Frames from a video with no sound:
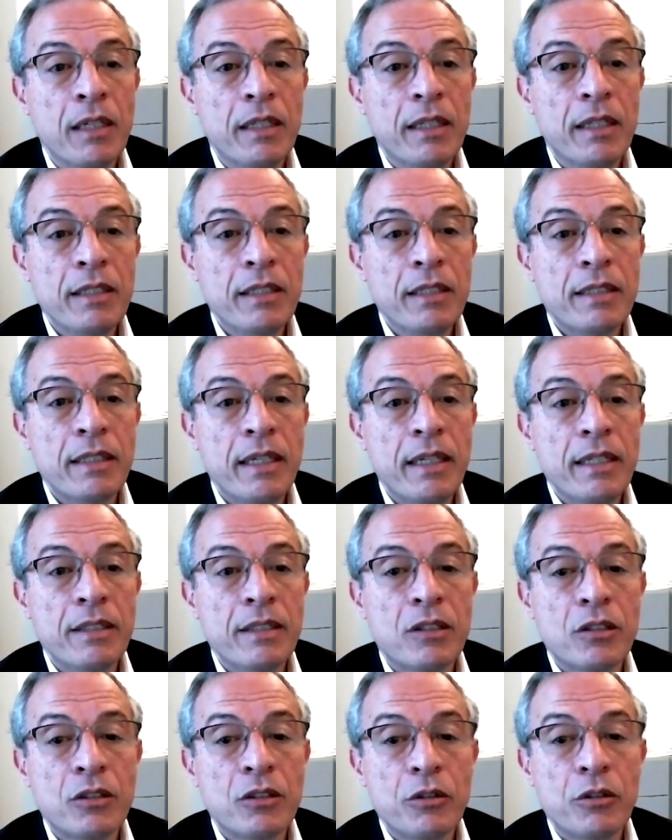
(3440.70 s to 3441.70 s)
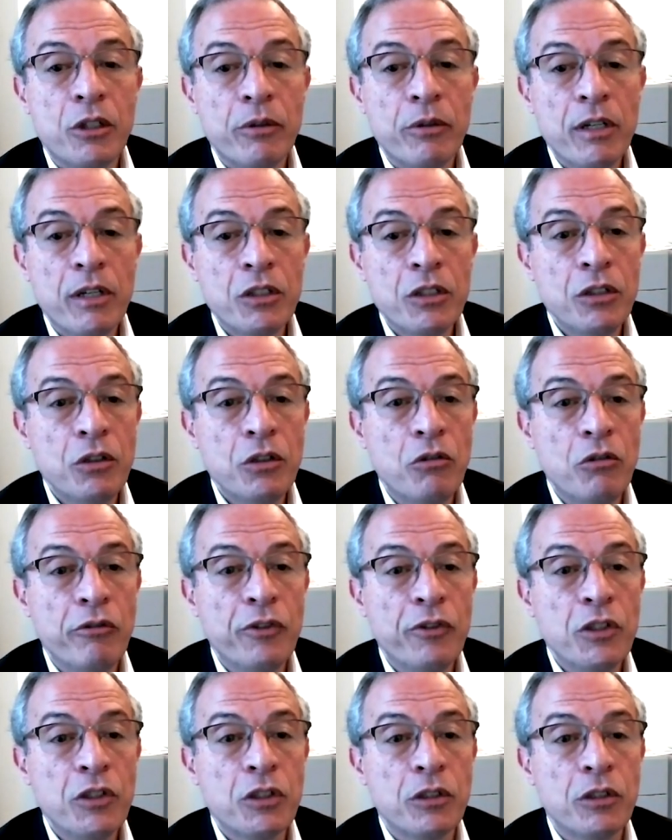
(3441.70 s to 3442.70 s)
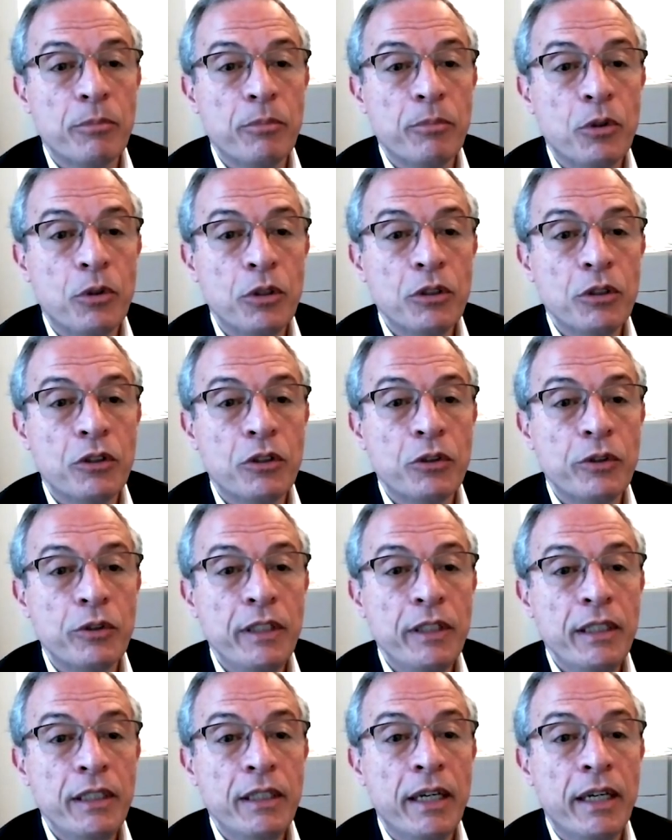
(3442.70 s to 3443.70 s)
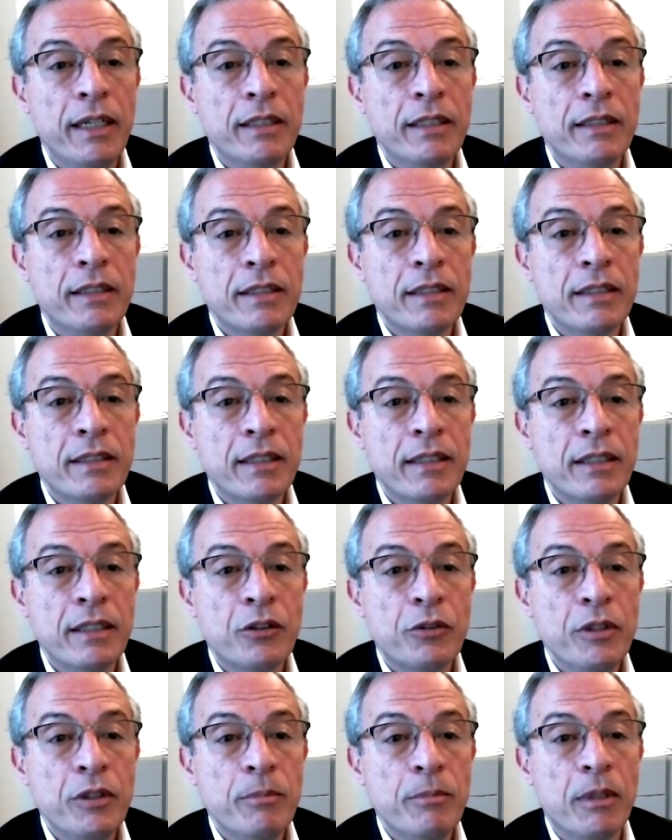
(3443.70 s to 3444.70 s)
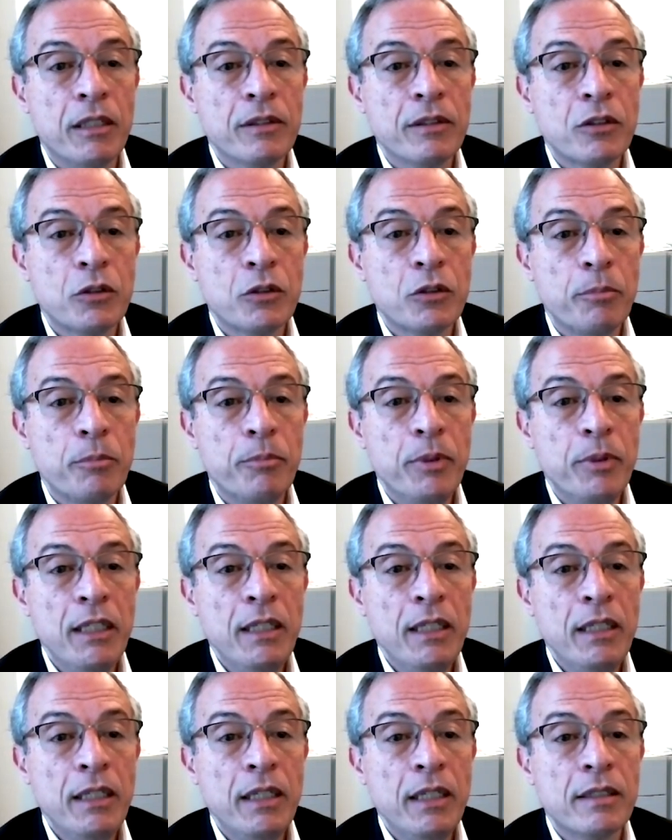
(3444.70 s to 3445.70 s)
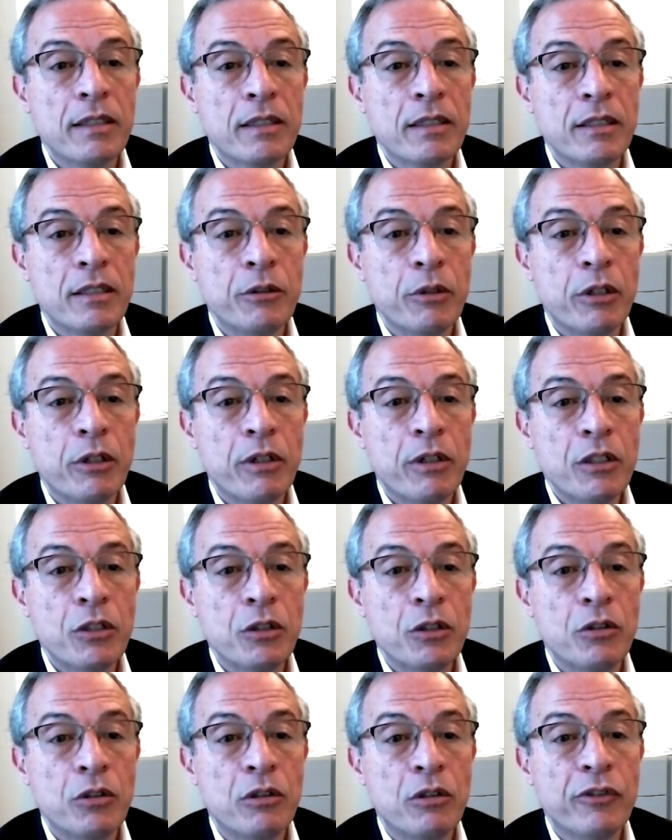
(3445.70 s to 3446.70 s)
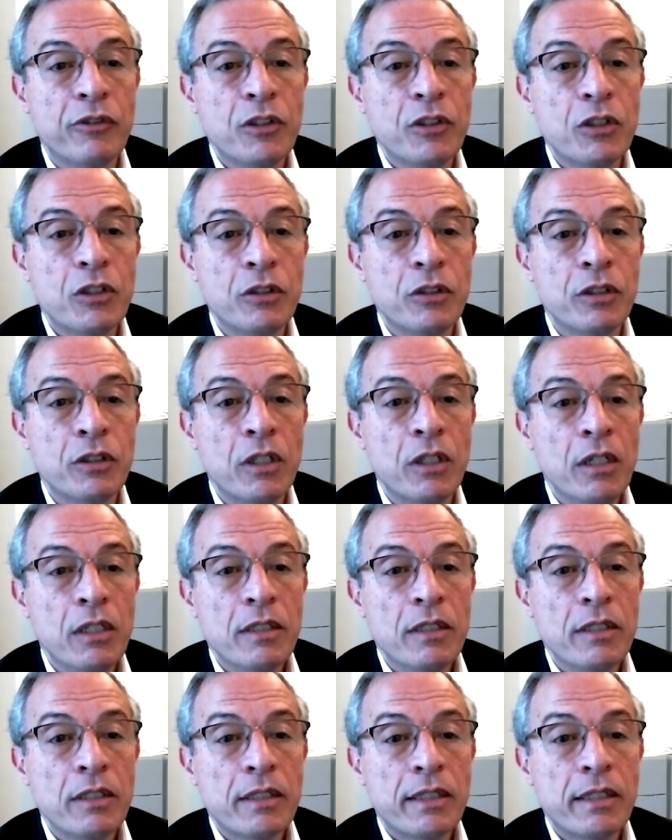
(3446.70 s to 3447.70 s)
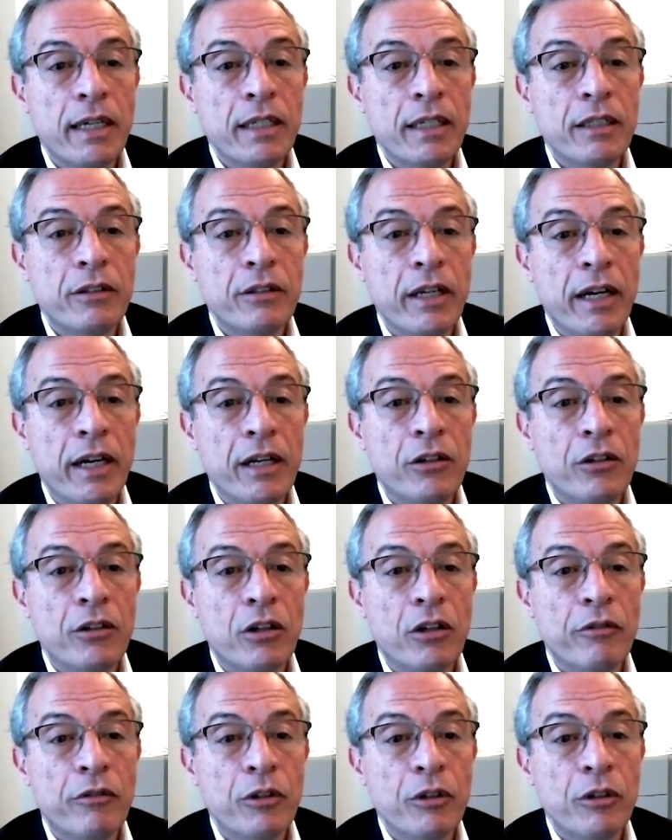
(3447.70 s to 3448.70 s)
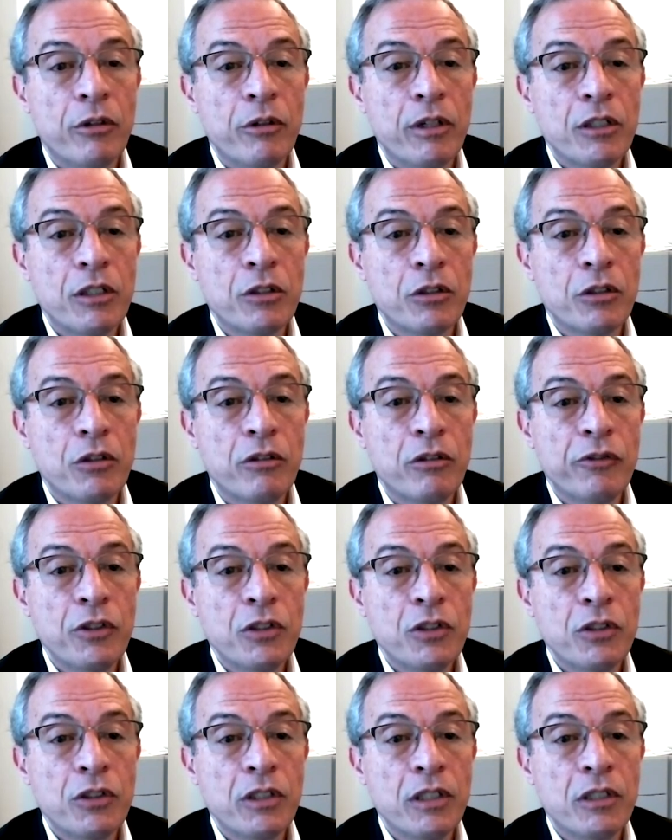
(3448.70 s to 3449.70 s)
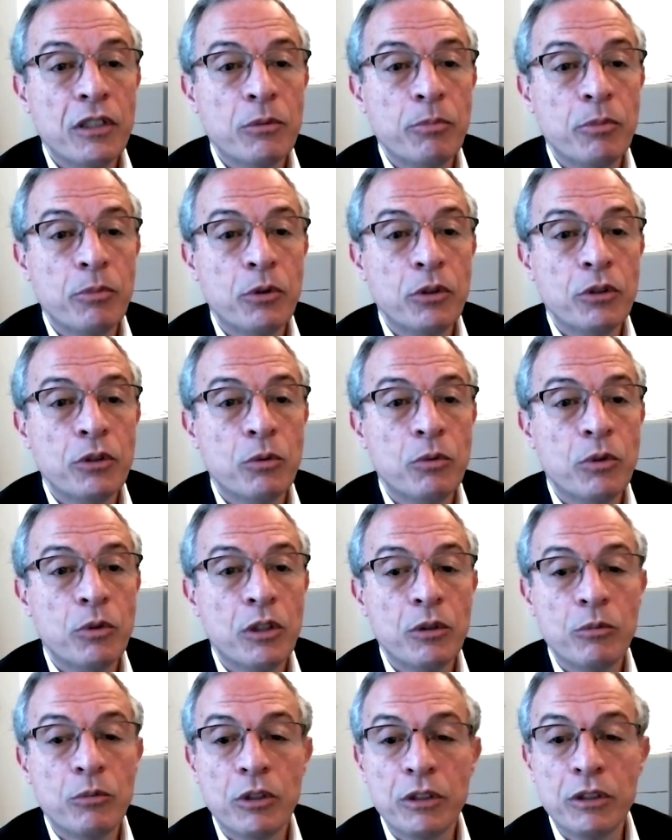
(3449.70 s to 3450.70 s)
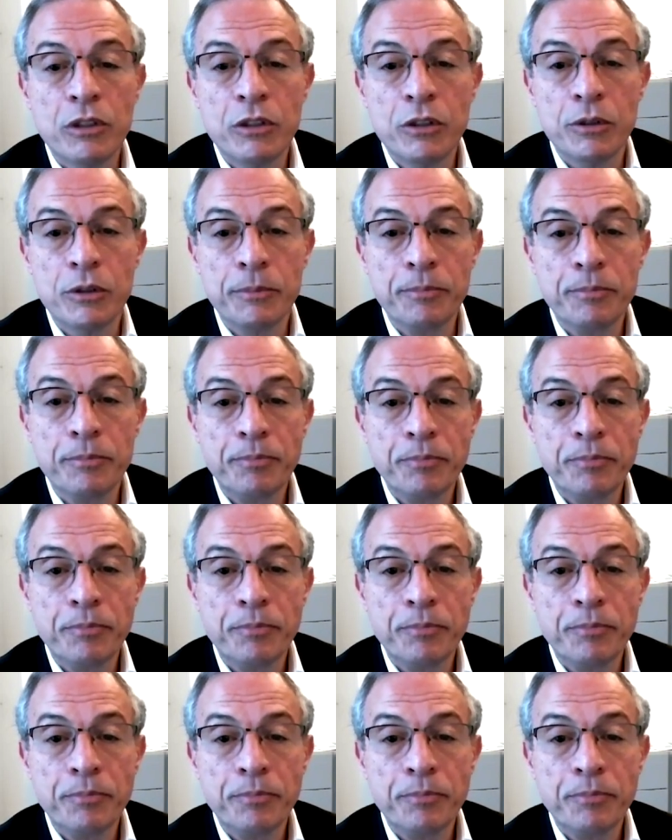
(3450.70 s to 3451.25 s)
this is the regression coefficient, 0.38. This is at 3 months. So B is the regression coefficient. Standard error of the regression coefficient is 0.112.